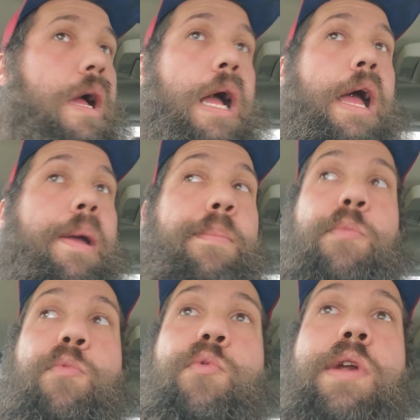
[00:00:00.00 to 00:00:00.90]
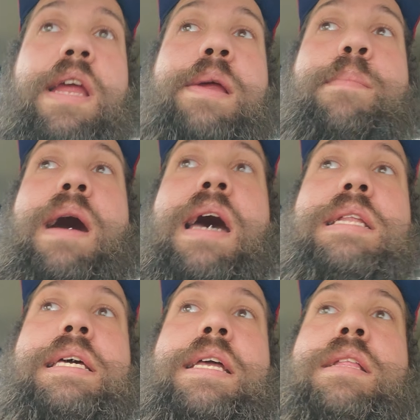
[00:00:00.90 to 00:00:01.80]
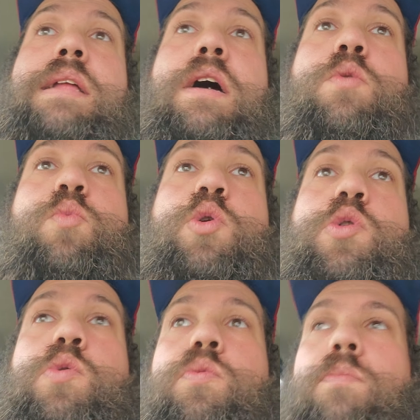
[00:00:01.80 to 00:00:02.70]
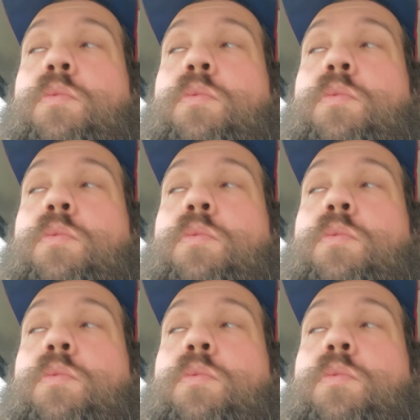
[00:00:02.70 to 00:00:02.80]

I'm remodeling a room.